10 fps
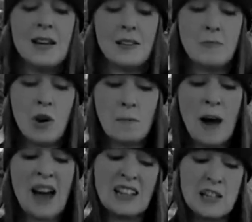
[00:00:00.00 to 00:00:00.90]
The more
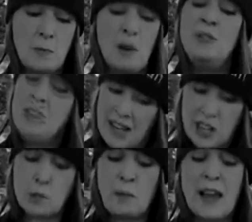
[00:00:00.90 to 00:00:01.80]
palatable,
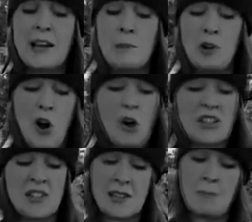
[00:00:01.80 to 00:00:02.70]
explainable
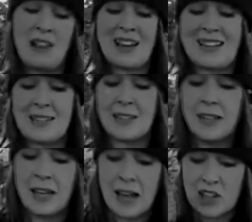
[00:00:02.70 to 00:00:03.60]
autism
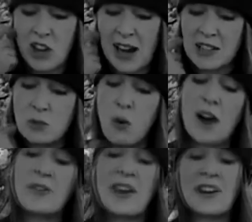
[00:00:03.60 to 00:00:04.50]
light attracts
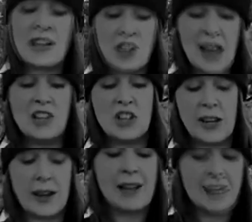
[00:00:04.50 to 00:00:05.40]
worthier
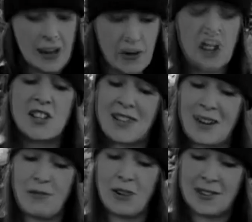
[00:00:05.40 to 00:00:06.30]
attention and
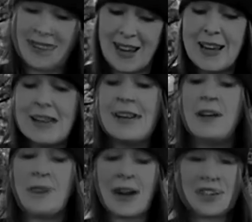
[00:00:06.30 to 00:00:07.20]
diversity funding,
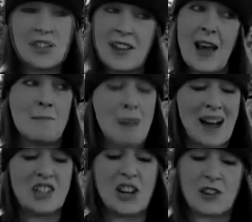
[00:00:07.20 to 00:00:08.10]
thanks to that
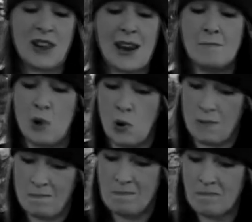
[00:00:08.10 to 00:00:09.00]
magic rainbow.